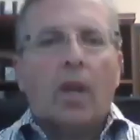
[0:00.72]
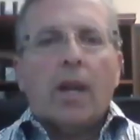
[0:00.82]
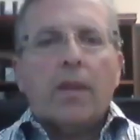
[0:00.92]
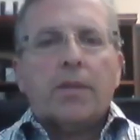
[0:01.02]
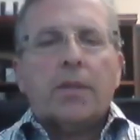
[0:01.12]

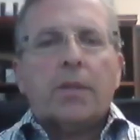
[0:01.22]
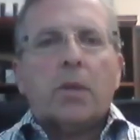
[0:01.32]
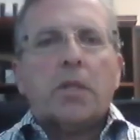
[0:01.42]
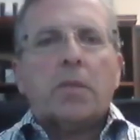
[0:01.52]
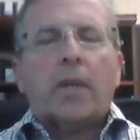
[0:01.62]
Hi, this is
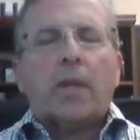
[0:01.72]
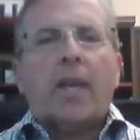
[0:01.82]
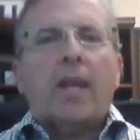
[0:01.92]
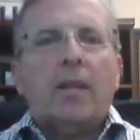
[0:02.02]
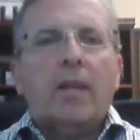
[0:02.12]
Chris
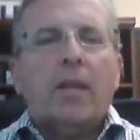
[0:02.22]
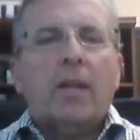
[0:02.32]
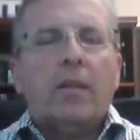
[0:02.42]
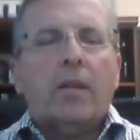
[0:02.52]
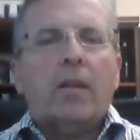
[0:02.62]
Micheli,
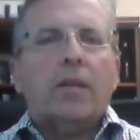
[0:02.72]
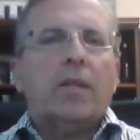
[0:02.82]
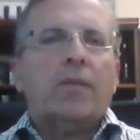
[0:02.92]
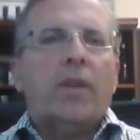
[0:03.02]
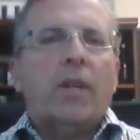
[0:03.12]
and
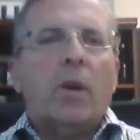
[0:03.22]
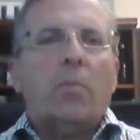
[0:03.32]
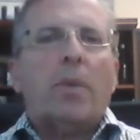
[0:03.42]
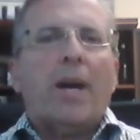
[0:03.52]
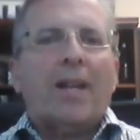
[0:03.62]
this
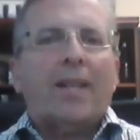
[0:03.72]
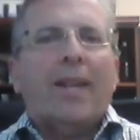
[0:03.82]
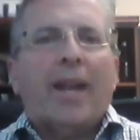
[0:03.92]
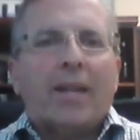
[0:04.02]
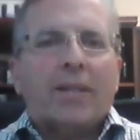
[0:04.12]
video
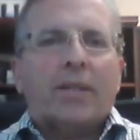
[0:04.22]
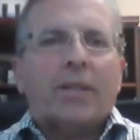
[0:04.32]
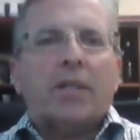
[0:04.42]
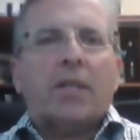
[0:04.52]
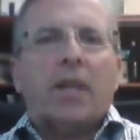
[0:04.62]
podcast
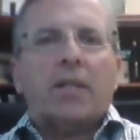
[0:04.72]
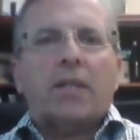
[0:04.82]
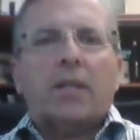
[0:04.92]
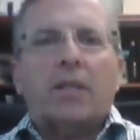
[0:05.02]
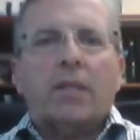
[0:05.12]

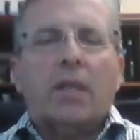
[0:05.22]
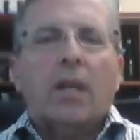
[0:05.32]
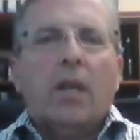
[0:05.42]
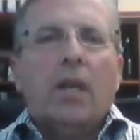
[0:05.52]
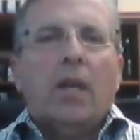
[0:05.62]
discusses
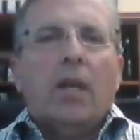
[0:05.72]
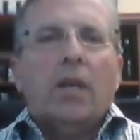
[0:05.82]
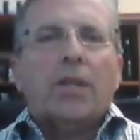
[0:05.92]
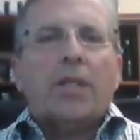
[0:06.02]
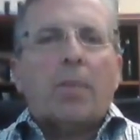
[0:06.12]

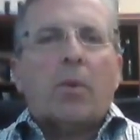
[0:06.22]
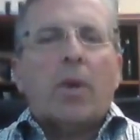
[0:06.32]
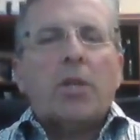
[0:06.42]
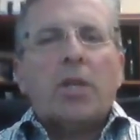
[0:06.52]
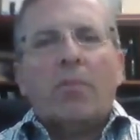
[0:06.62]
the
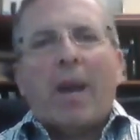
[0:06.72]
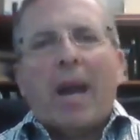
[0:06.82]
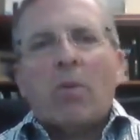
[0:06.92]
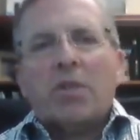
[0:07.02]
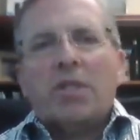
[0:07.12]
separation of
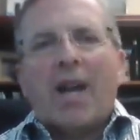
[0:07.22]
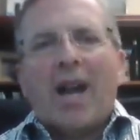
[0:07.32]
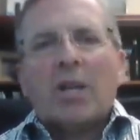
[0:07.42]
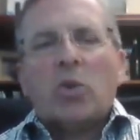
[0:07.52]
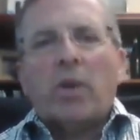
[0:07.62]
powers
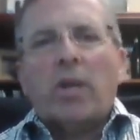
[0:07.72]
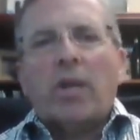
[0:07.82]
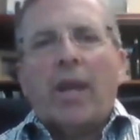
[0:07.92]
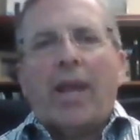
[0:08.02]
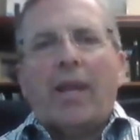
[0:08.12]

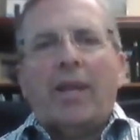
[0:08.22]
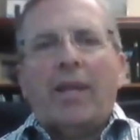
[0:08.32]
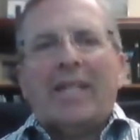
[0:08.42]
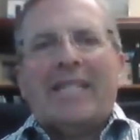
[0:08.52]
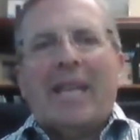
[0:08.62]
doctrine and
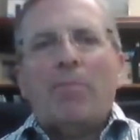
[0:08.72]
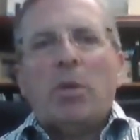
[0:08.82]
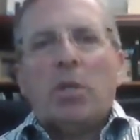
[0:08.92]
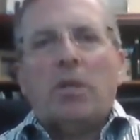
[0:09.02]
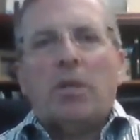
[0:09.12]

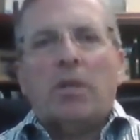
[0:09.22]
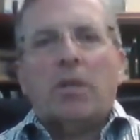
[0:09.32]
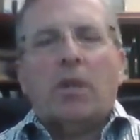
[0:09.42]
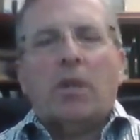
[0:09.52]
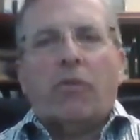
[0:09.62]

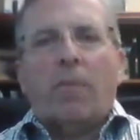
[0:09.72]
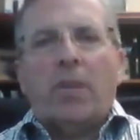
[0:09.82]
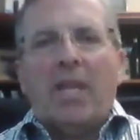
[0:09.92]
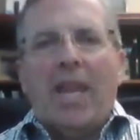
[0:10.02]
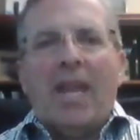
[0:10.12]
exemptions
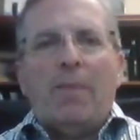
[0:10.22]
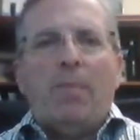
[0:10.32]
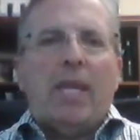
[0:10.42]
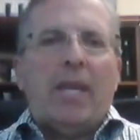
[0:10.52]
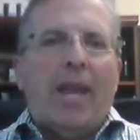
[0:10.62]
from the
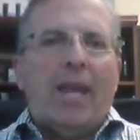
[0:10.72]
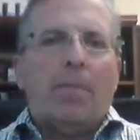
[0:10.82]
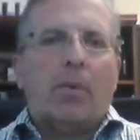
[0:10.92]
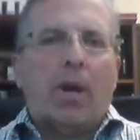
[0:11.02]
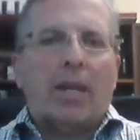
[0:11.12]

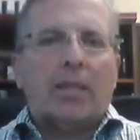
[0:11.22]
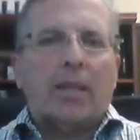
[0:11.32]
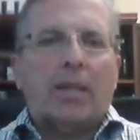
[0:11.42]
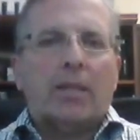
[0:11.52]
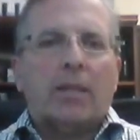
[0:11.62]
APA
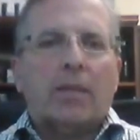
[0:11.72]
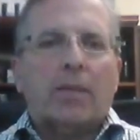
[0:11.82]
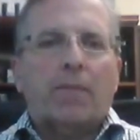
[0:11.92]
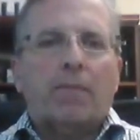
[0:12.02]
process.